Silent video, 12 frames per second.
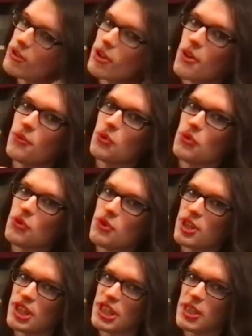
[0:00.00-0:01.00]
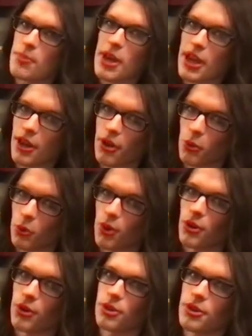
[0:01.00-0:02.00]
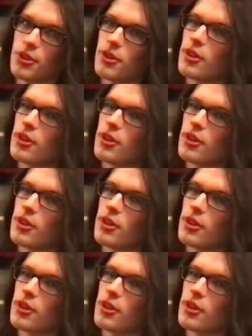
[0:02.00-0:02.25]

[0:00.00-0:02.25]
of the email world,